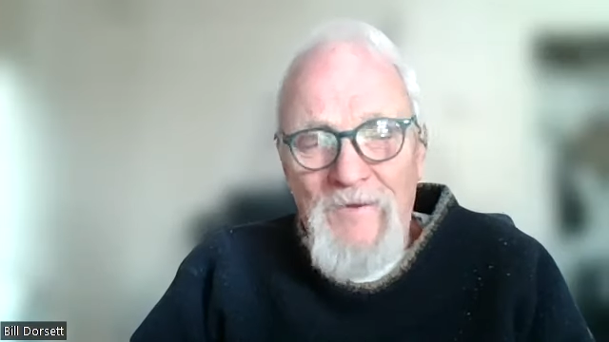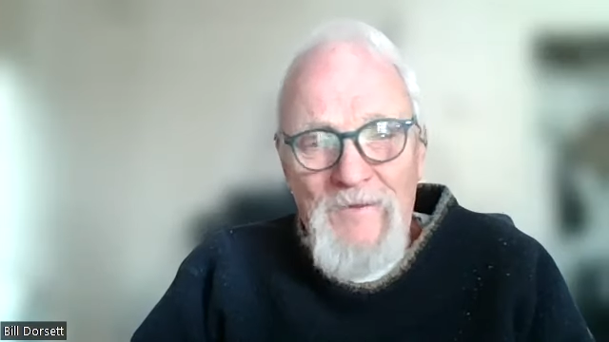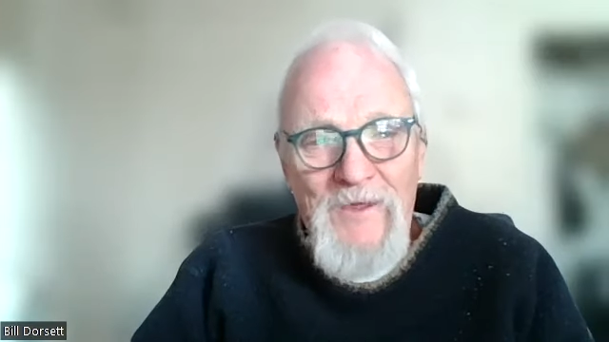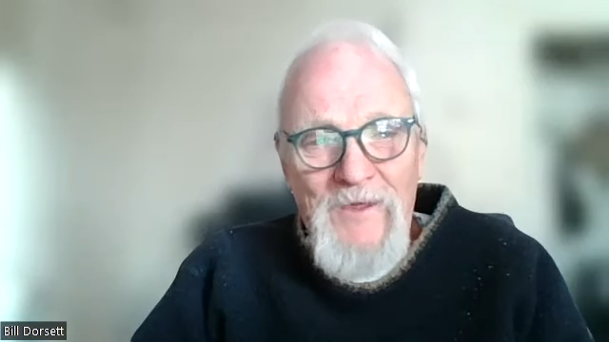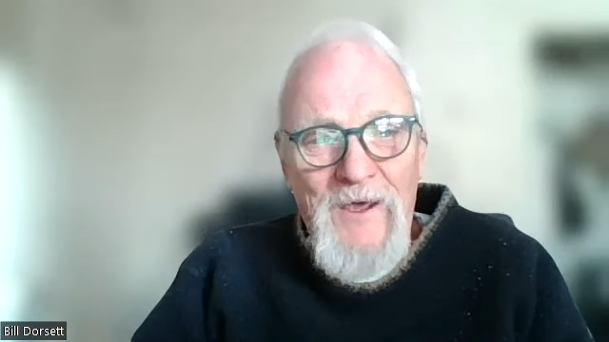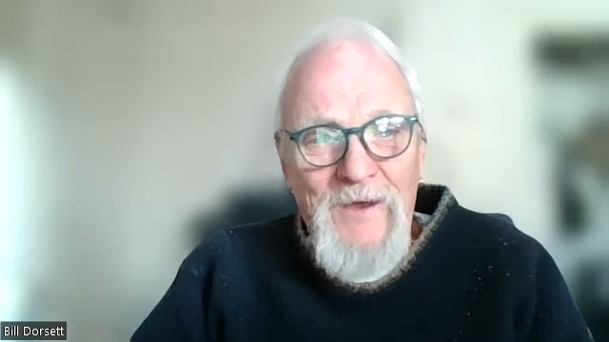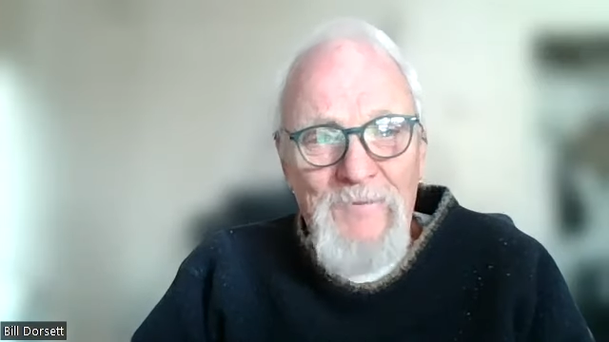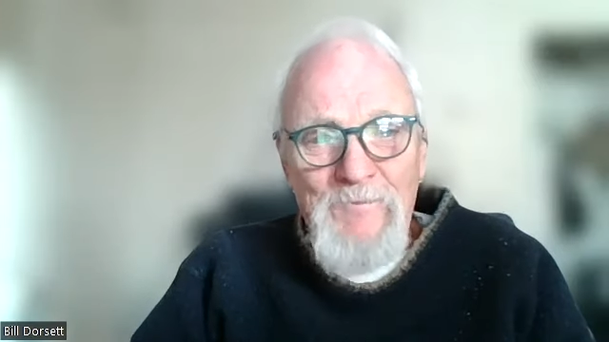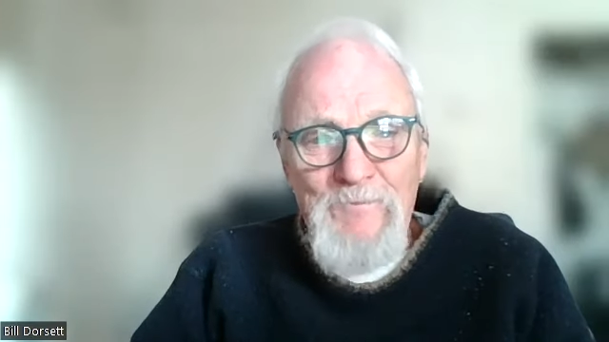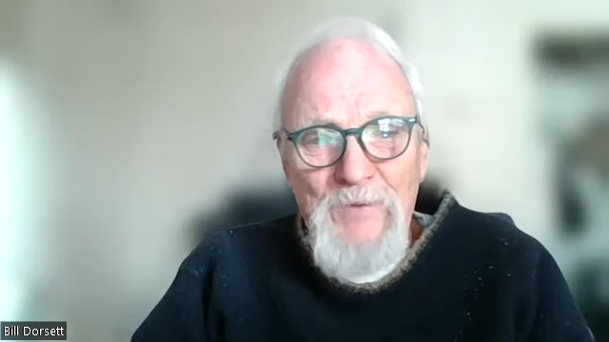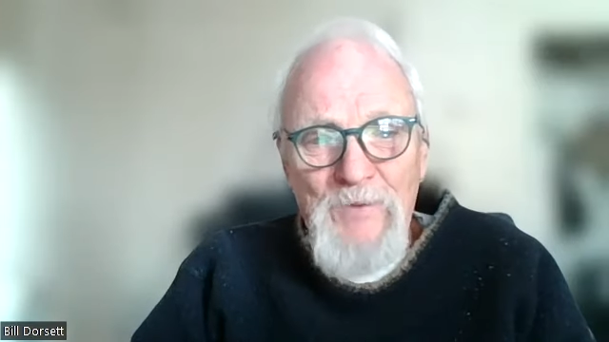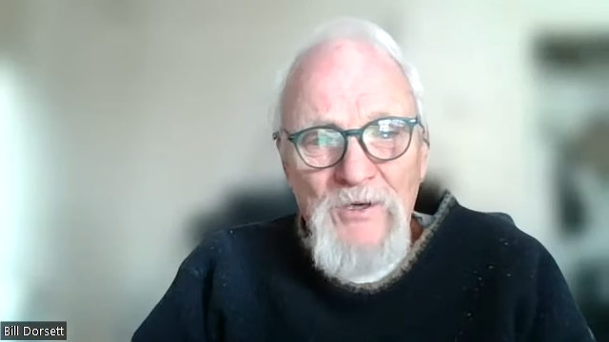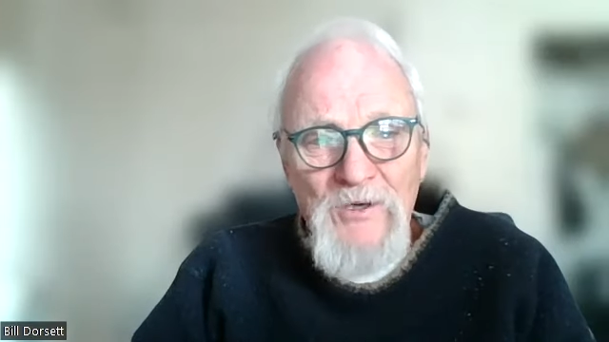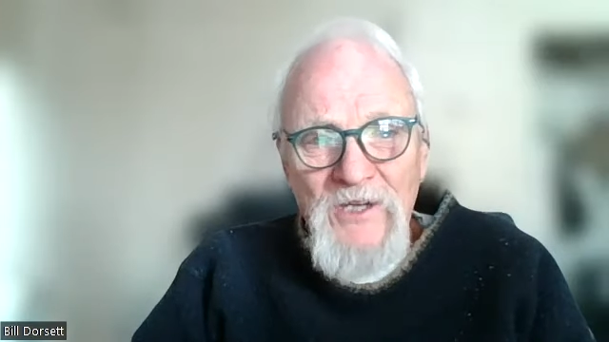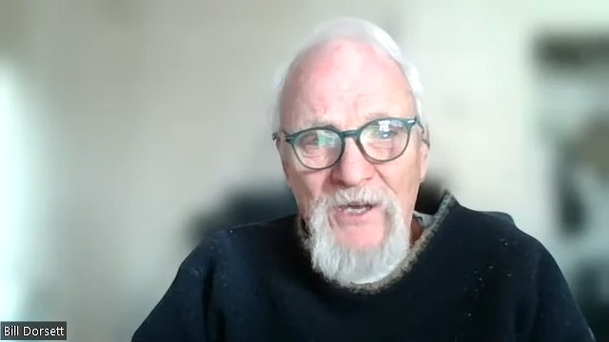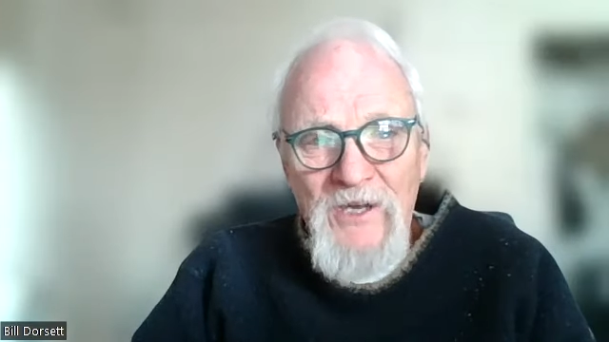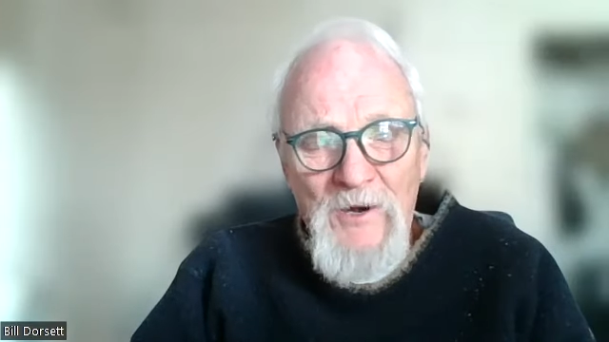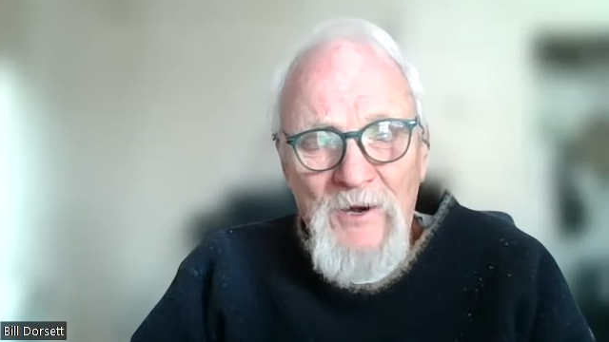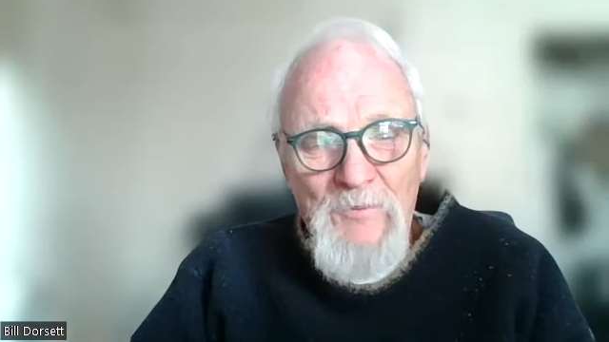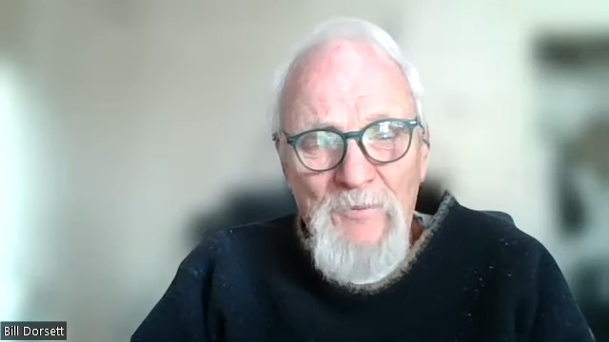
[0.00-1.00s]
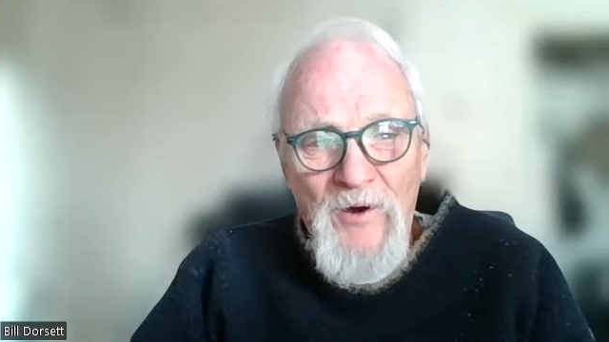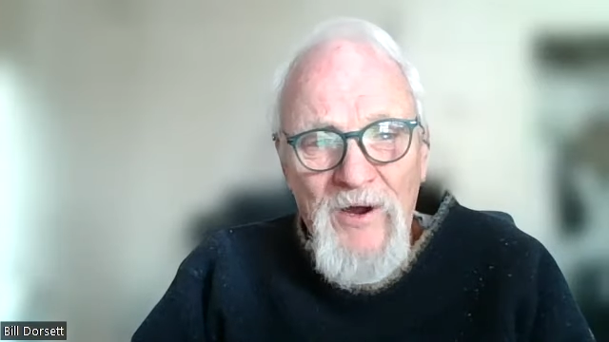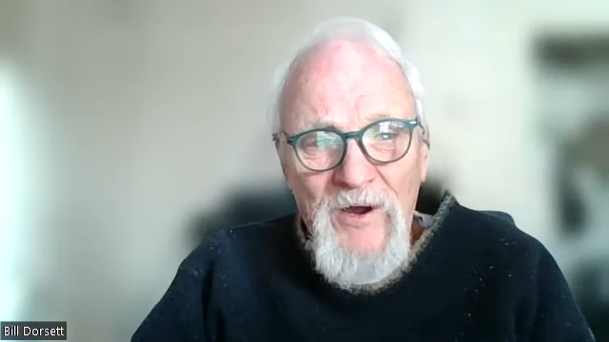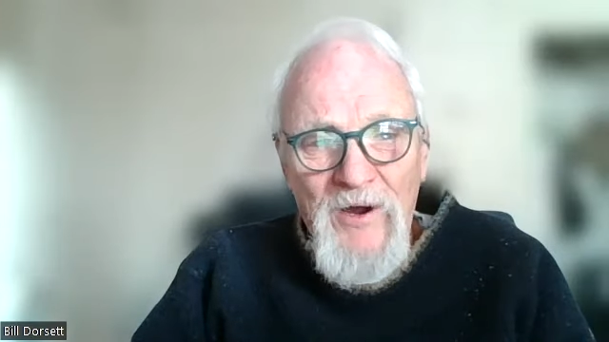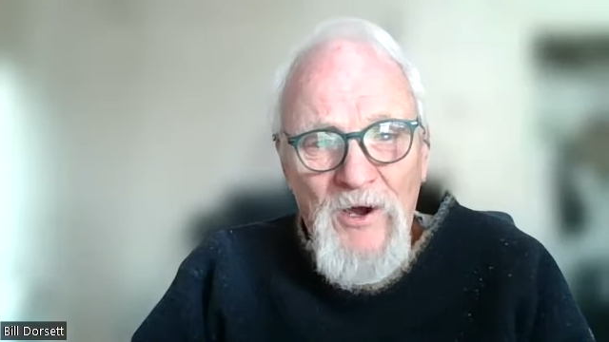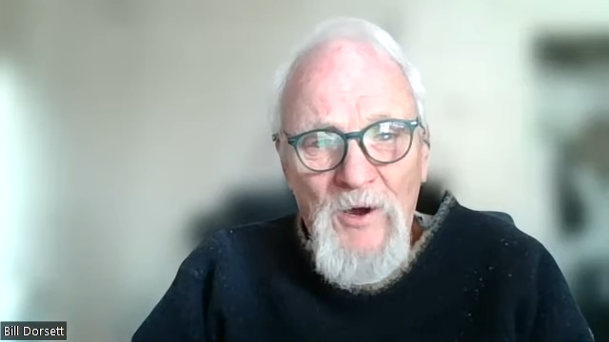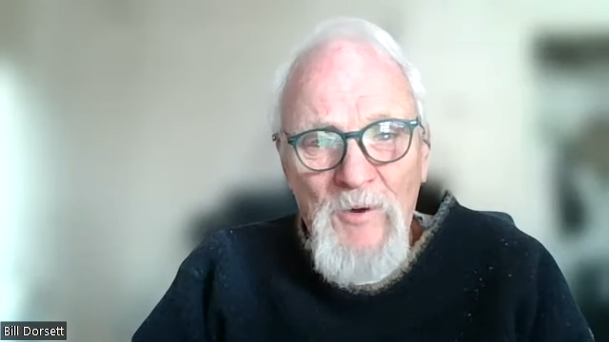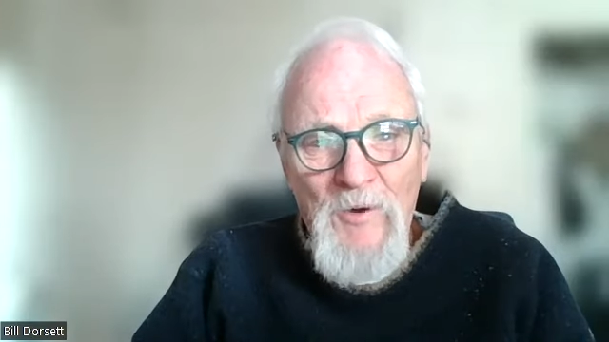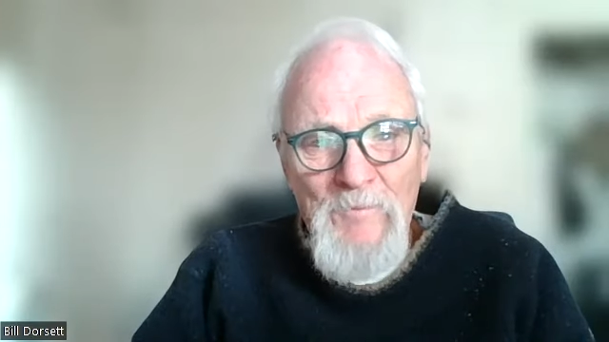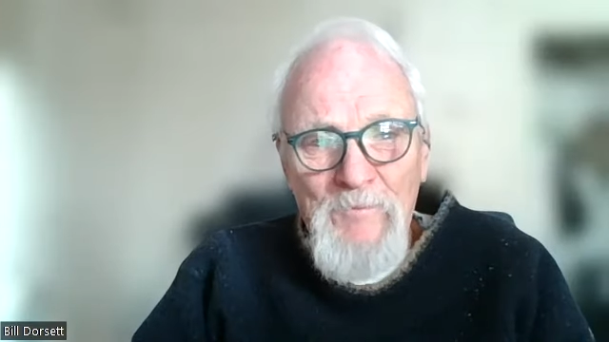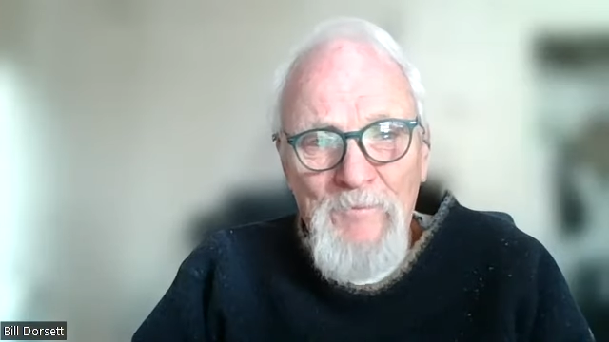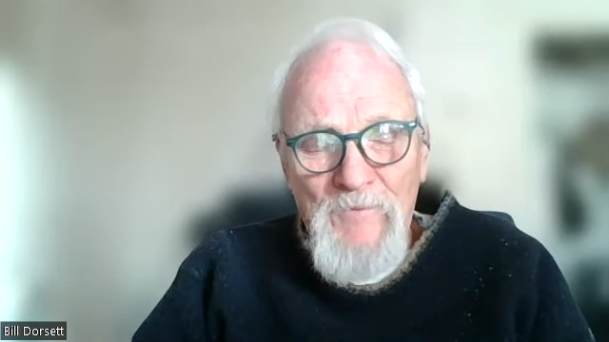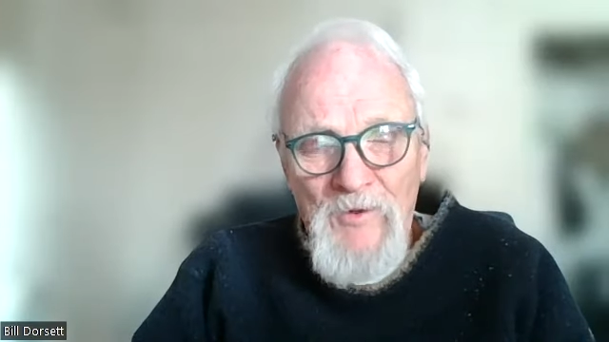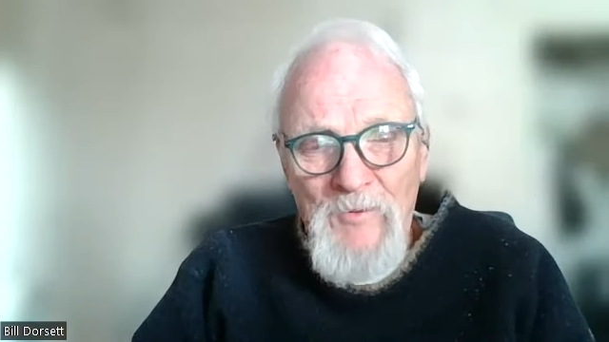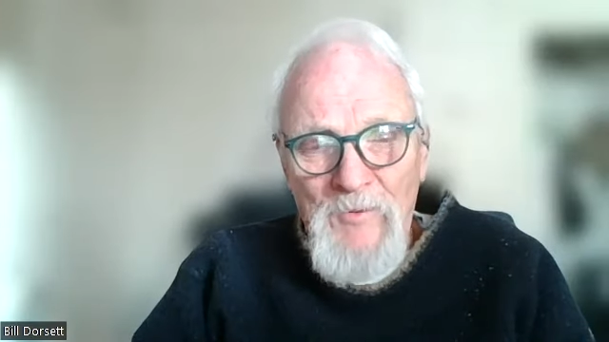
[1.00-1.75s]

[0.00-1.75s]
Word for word: that particular breaker,